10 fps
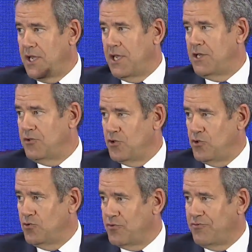end the
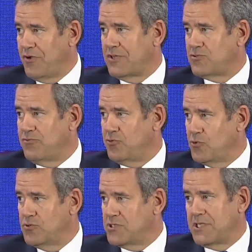use of fossil
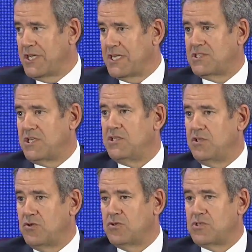fuels in the next 10
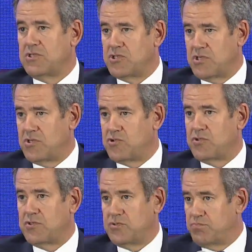years in this
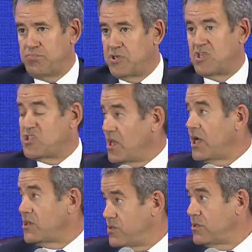country is pretty
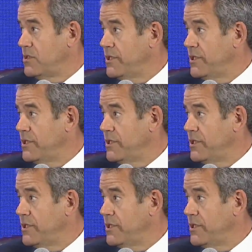astonishing.